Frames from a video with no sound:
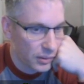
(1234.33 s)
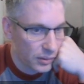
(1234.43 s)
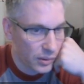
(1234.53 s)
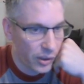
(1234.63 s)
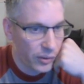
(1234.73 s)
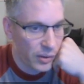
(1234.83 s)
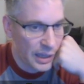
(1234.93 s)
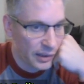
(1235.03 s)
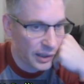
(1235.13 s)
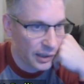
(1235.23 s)
Other than
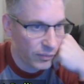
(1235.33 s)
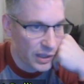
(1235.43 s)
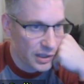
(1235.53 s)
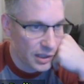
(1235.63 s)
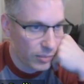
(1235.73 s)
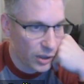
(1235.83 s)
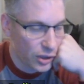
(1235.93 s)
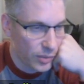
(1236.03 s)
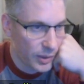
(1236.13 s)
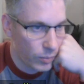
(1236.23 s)
that, not investing much.
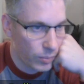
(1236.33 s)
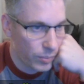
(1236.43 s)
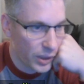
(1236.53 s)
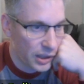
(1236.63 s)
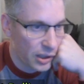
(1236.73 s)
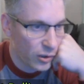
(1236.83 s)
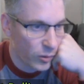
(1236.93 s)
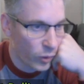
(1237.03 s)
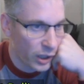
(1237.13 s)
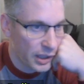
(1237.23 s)
But here,
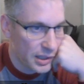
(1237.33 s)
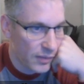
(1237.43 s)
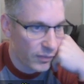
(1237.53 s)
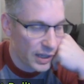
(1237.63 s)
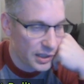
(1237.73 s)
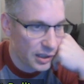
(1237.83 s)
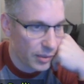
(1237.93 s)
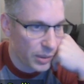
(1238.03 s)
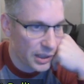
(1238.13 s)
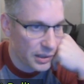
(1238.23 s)
white is investing a
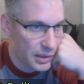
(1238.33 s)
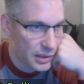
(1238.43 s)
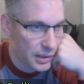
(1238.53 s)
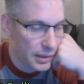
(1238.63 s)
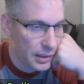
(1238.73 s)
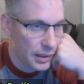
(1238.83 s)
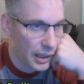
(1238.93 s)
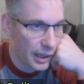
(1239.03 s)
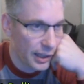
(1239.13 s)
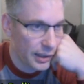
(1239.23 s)
piece,
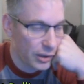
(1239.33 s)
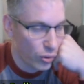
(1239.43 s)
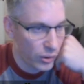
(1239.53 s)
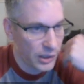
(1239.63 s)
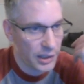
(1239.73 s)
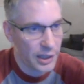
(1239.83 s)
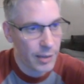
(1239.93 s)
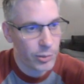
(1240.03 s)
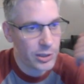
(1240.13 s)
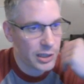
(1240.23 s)
and the only
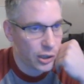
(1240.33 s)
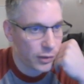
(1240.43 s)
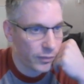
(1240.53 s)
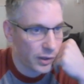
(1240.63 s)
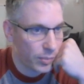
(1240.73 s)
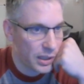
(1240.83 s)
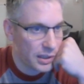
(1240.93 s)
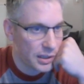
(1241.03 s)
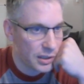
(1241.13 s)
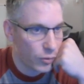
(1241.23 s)
compensation for the piece
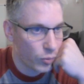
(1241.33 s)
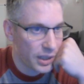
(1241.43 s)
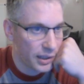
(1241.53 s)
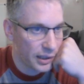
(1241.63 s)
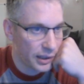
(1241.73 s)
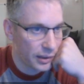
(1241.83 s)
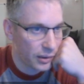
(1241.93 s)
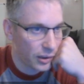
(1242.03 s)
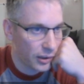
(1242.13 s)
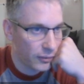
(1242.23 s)
is the weakening
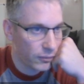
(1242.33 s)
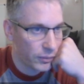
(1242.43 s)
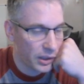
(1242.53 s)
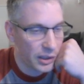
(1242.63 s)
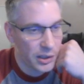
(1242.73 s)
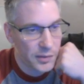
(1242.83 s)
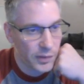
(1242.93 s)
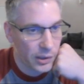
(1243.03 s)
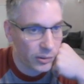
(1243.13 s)
of the king's field.